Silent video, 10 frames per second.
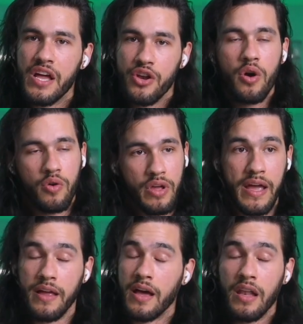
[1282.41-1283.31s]
No,
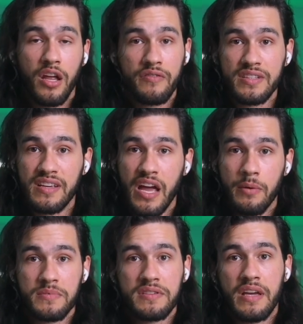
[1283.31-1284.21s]
a lot of the
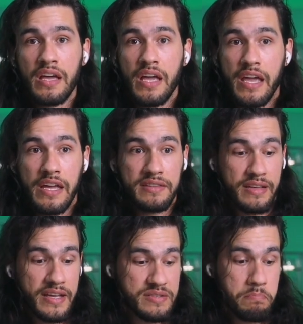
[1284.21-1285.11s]
times it
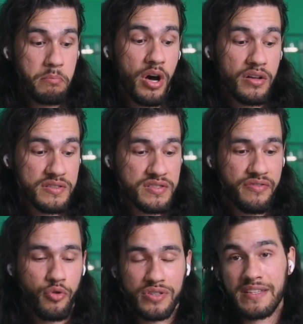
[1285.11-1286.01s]
takes months
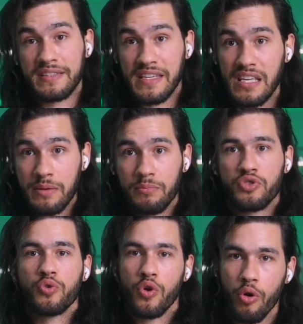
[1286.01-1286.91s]
for the team
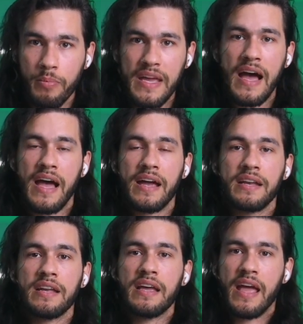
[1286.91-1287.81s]
to go
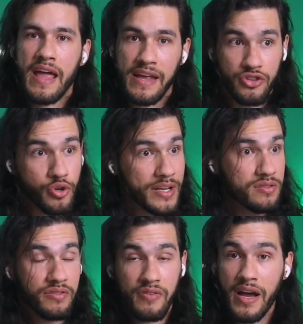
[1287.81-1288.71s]
behind and try
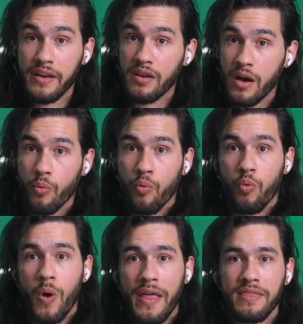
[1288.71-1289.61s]
to find
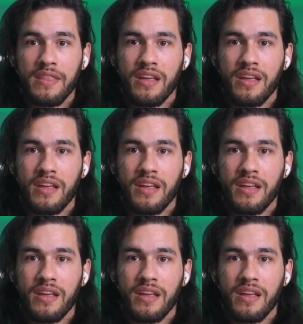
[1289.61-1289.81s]
what